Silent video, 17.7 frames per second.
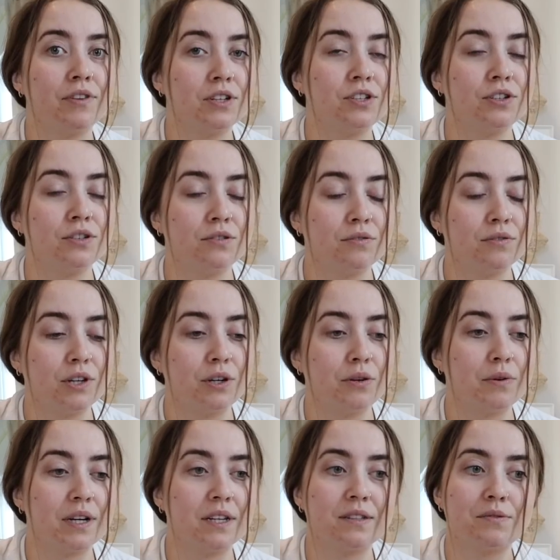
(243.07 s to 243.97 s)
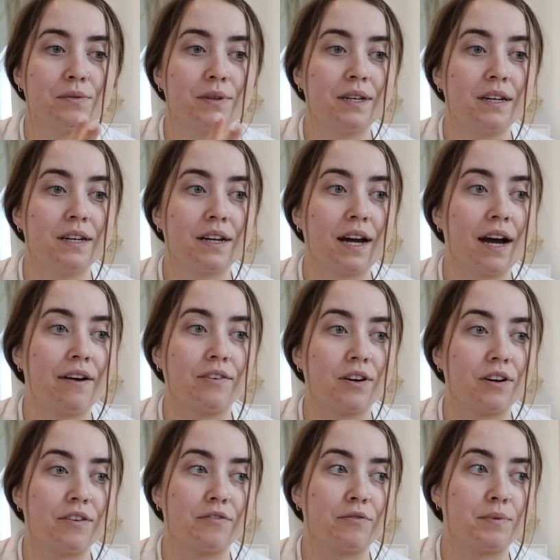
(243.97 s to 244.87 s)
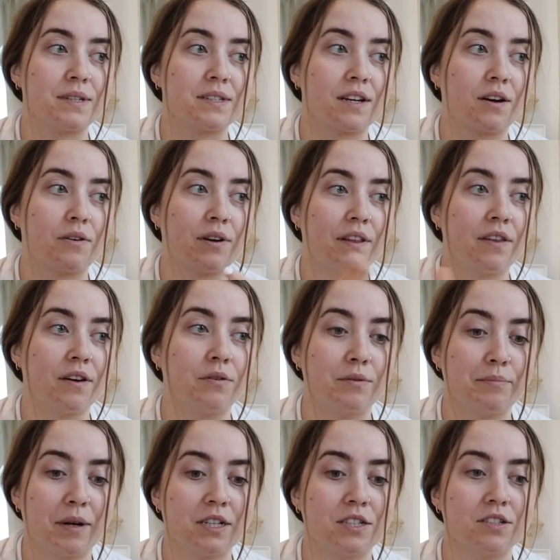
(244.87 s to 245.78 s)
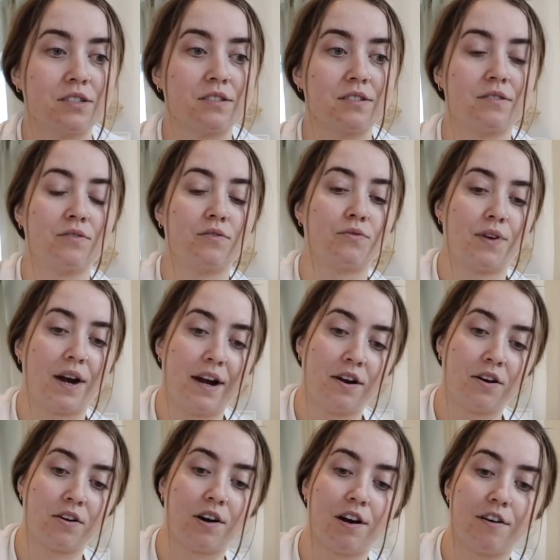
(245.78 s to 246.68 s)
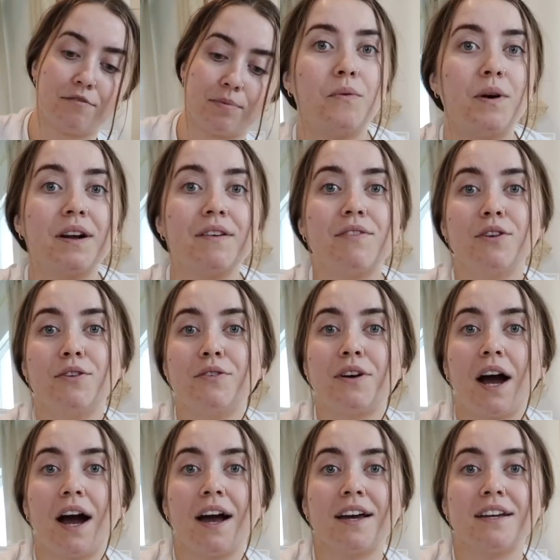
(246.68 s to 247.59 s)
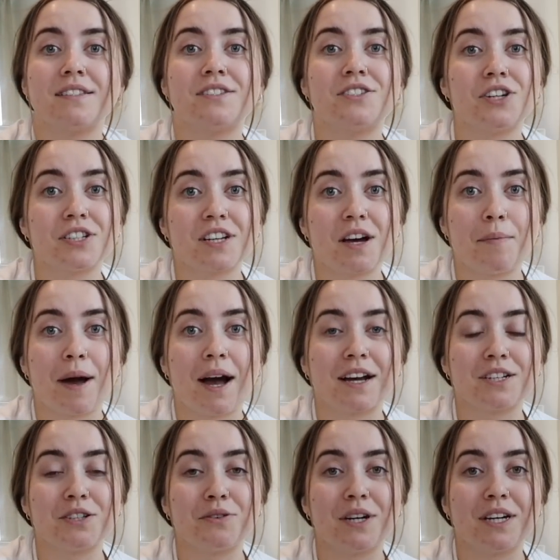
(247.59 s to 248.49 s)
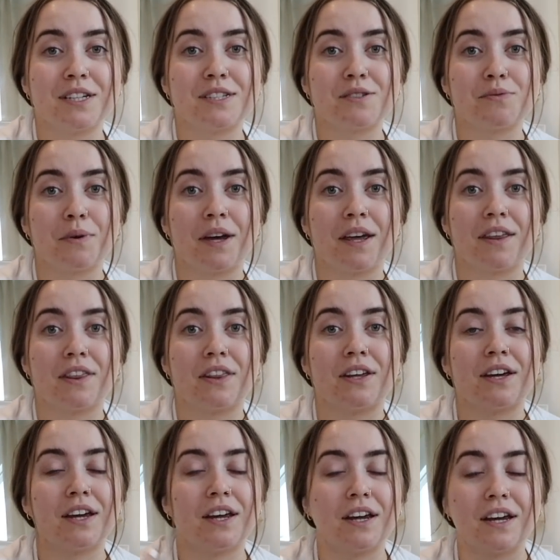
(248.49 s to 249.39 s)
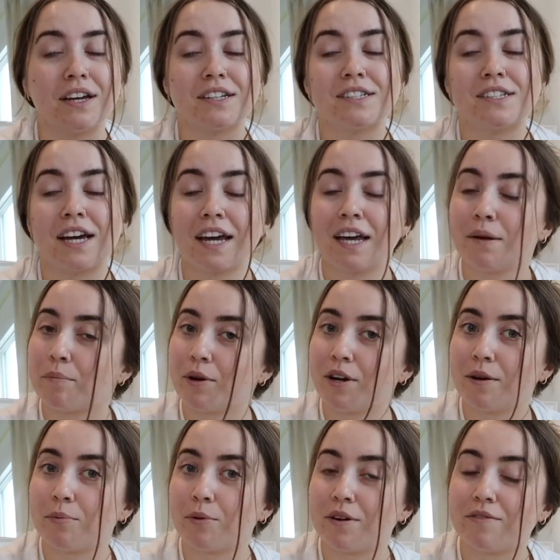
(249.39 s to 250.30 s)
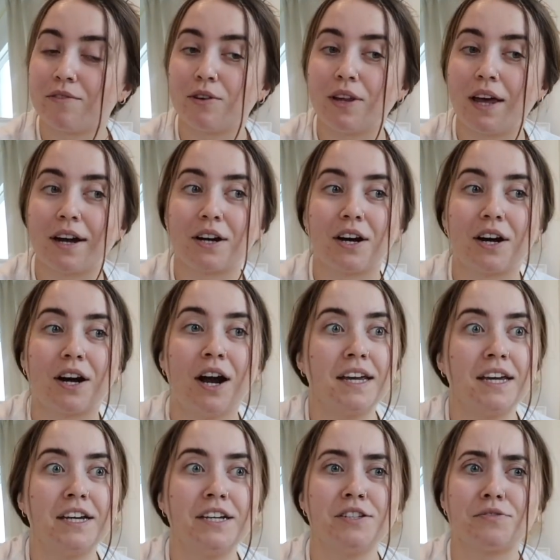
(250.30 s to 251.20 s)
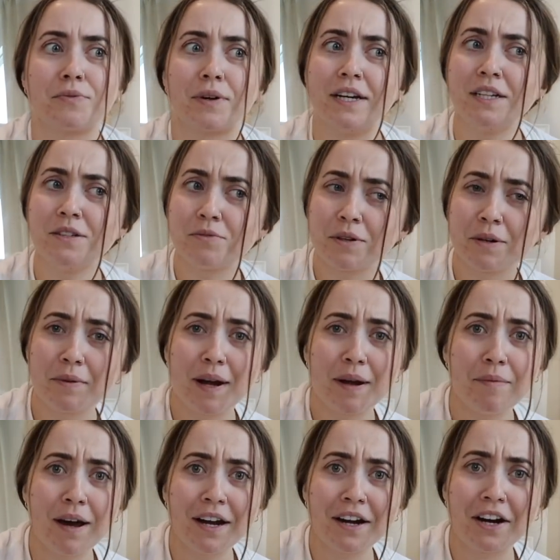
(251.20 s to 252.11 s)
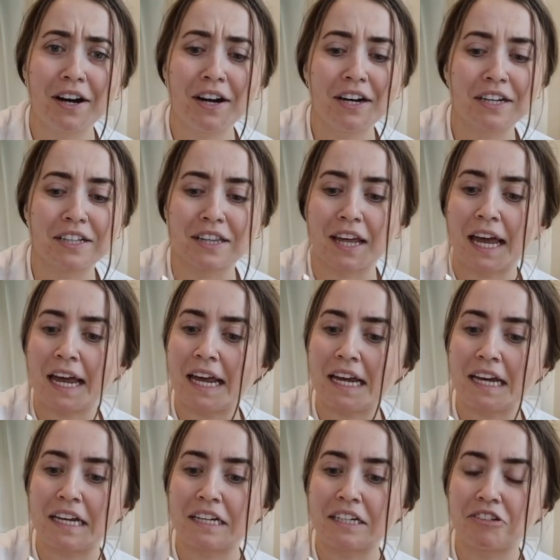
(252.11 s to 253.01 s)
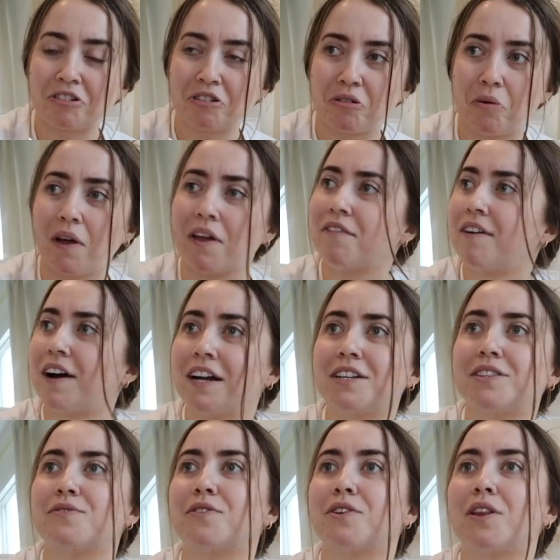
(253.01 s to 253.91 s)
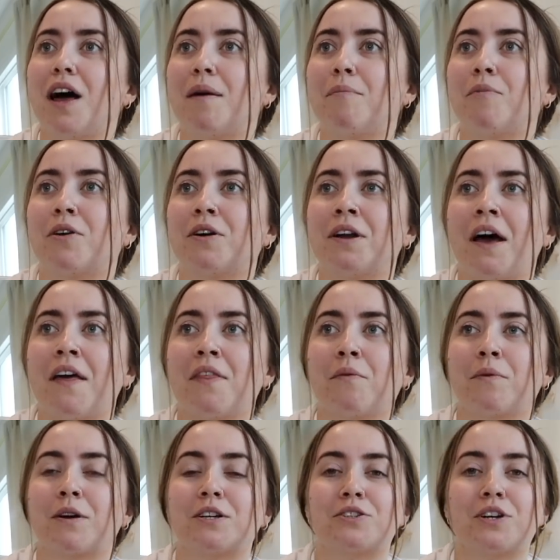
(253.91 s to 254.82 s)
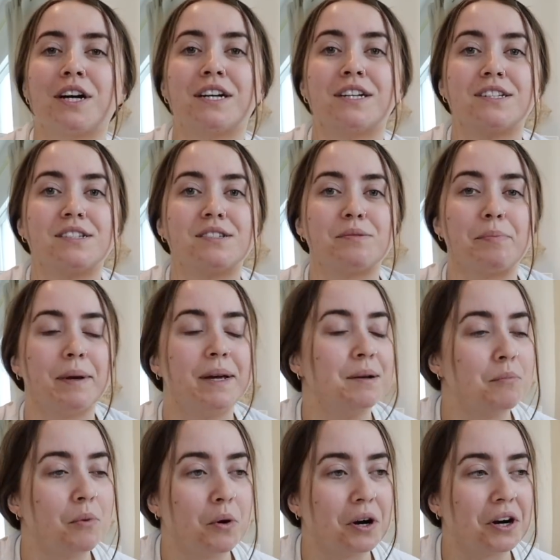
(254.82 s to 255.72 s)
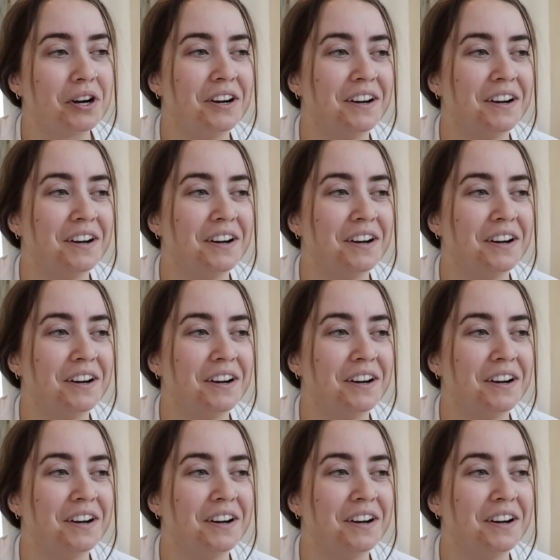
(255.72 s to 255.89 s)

the two new ones. We haven't heard from the second one. I think we might just write her off. One of the new guys just got back to us with a second pre-approval letter. His rates were way better and like qualified us for a lot more now that we're trying to spend more.